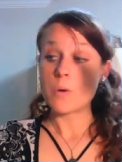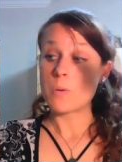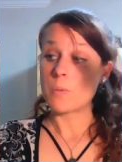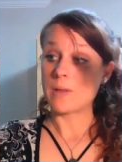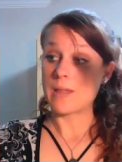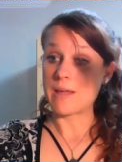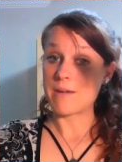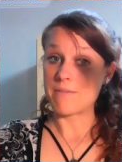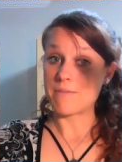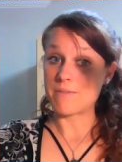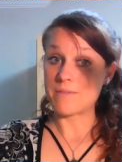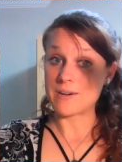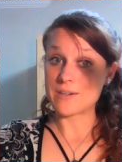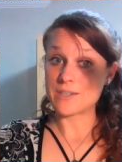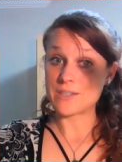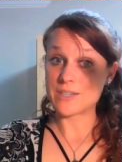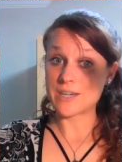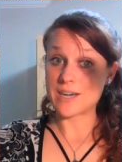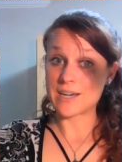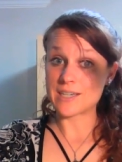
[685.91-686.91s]
We'll have
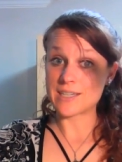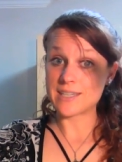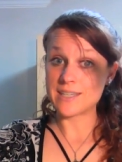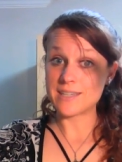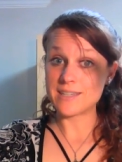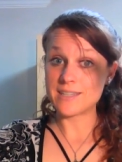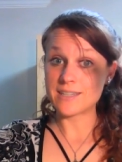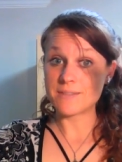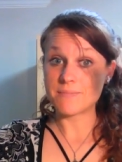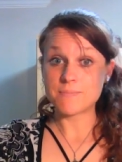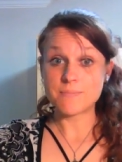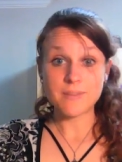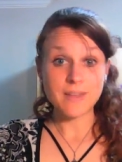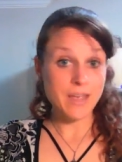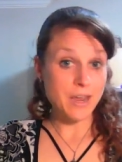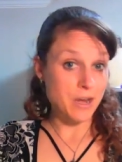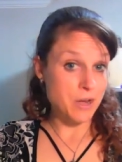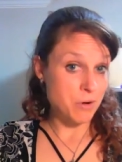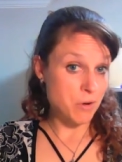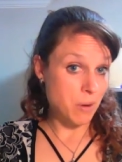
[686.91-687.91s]
fresh chances,
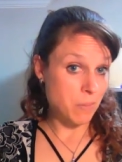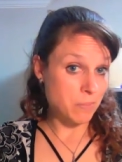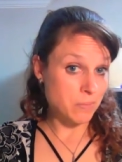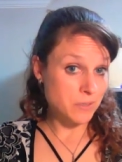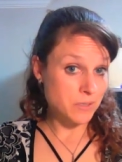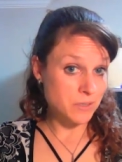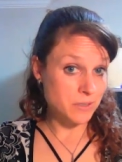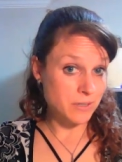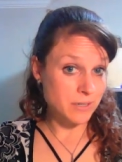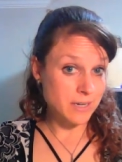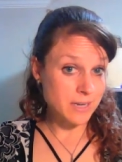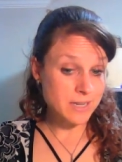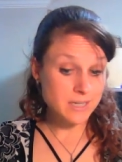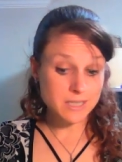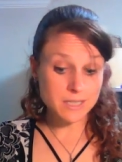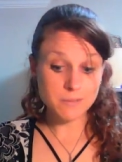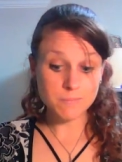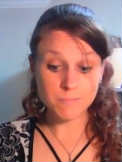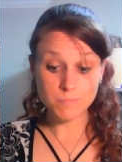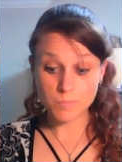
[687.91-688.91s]
new
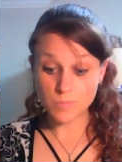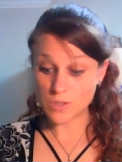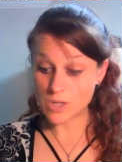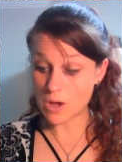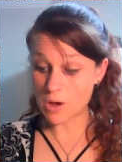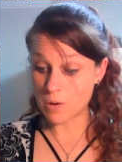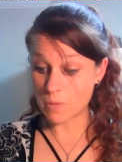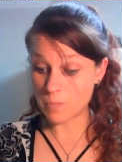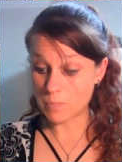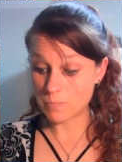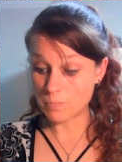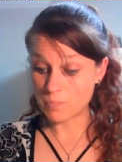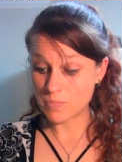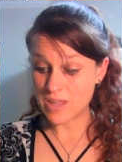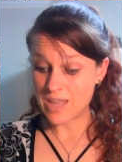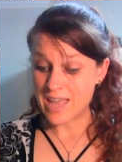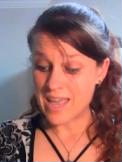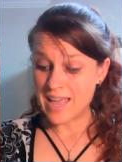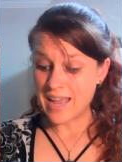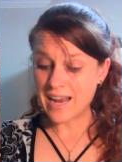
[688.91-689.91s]
opportunities. So
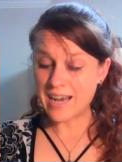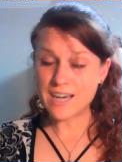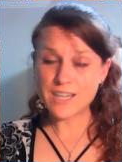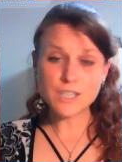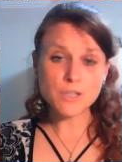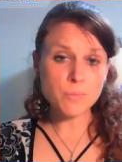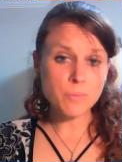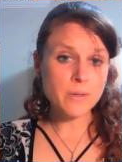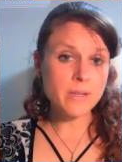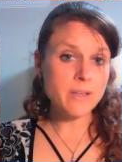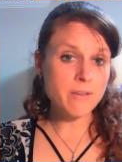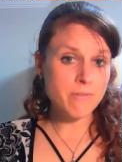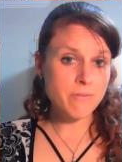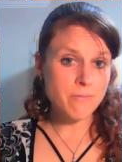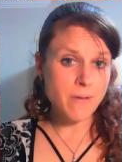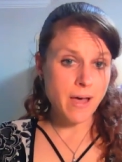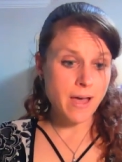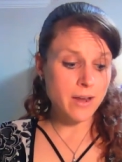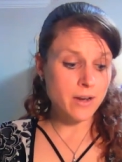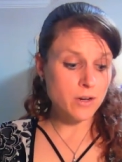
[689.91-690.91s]
it is a really
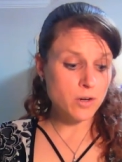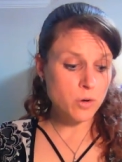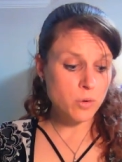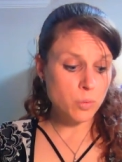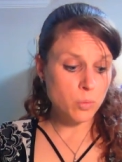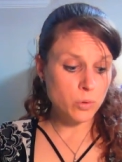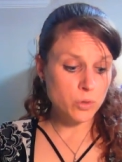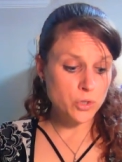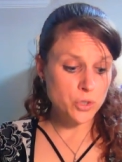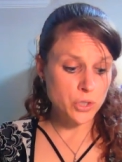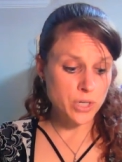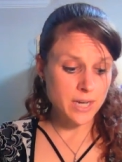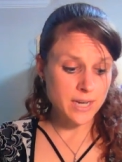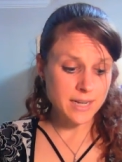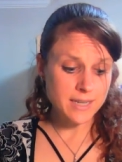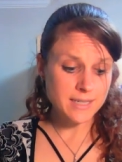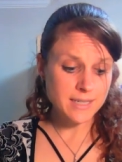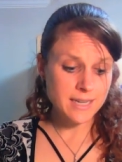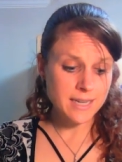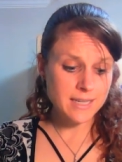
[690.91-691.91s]
fun, cool treat
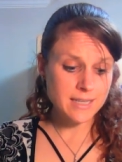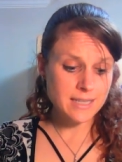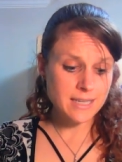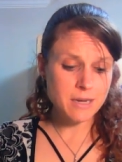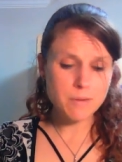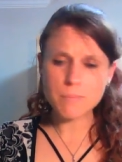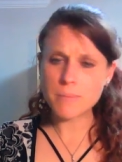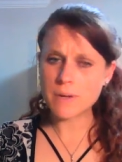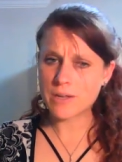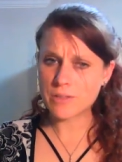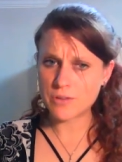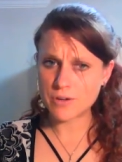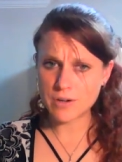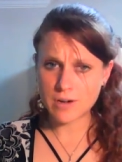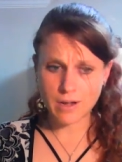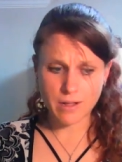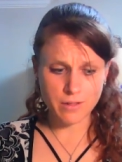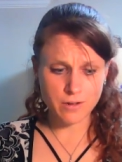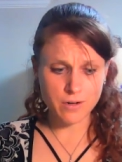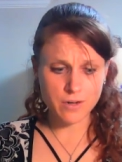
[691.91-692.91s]
because kids can pick their
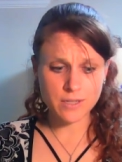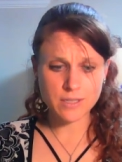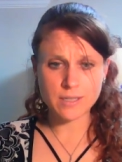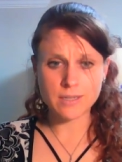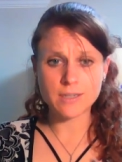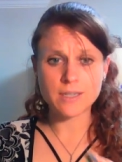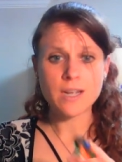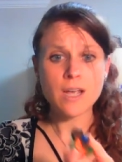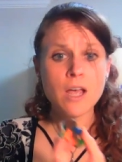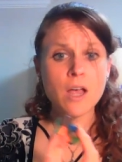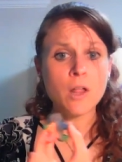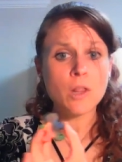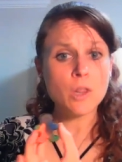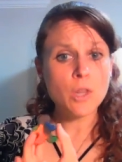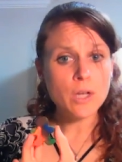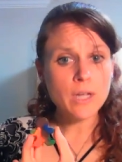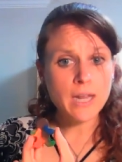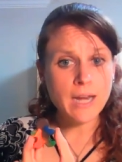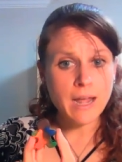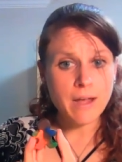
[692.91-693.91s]
colors and
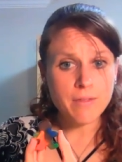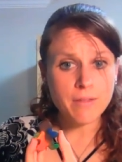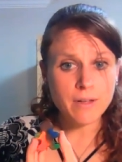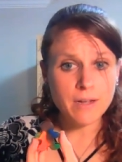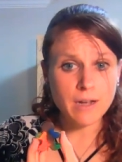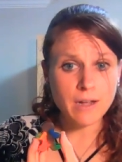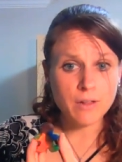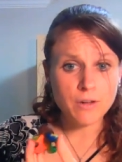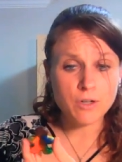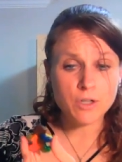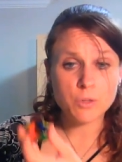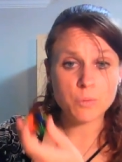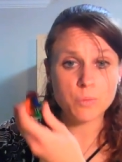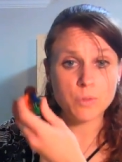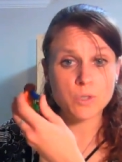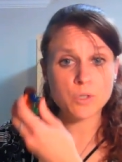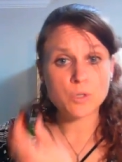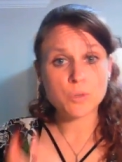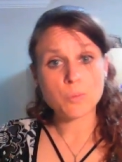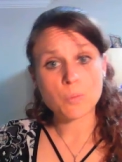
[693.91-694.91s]
look at how the colors will
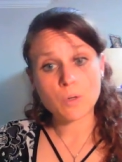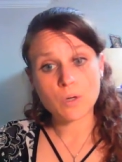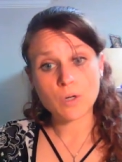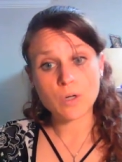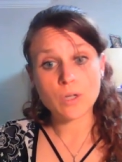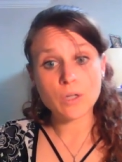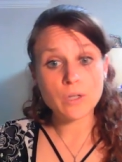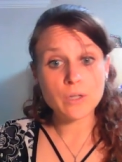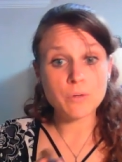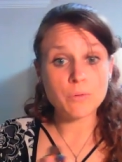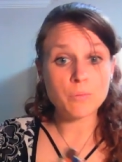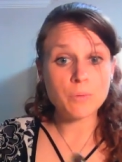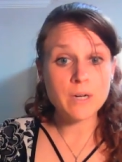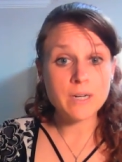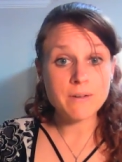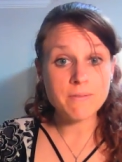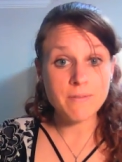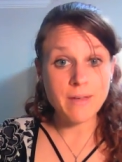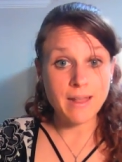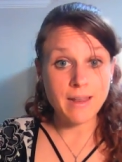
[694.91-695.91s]
swirl and
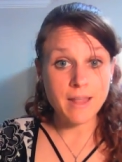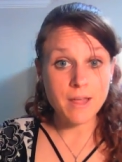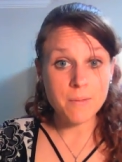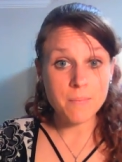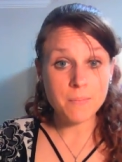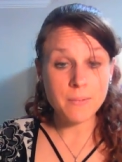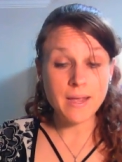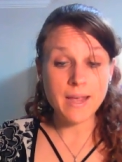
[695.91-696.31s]
redevelop.